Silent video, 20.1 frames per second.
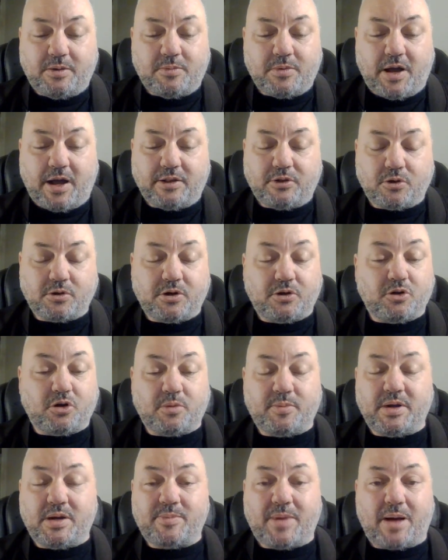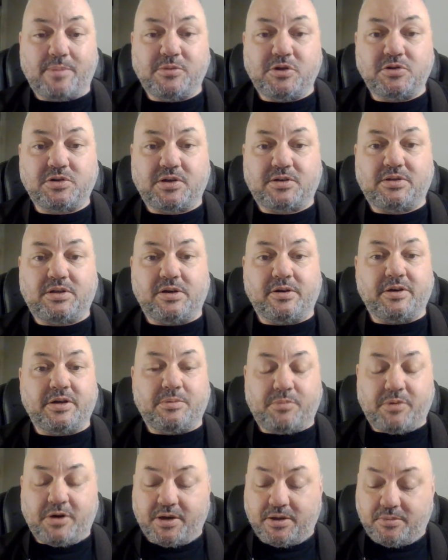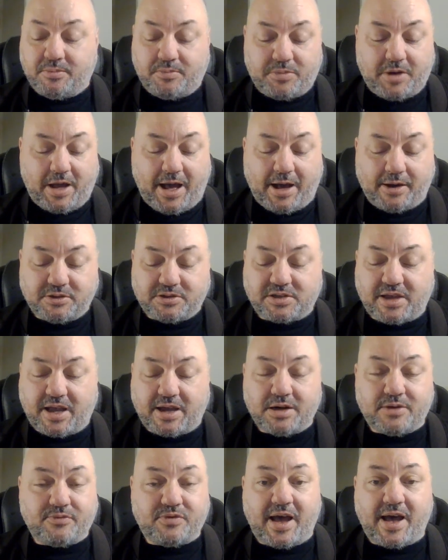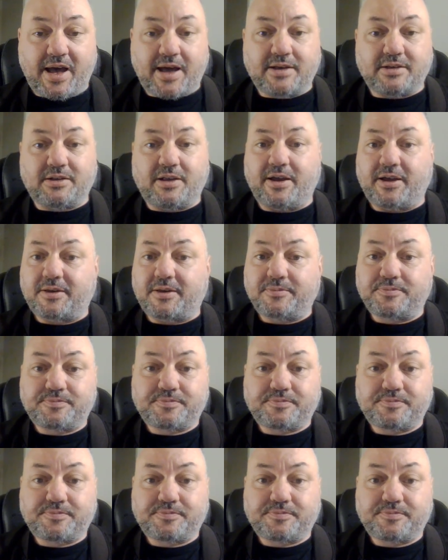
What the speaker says: learned a little bit about music theory, but outside of that, like,